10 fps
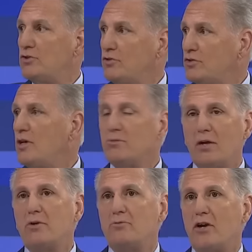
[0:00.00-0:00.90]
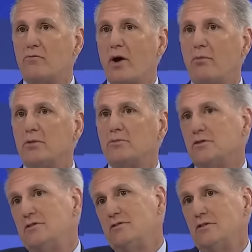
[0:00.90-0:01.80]
you lose, sometimes you have problems
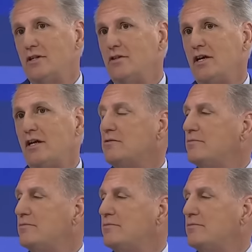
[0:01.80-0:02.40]
in the end.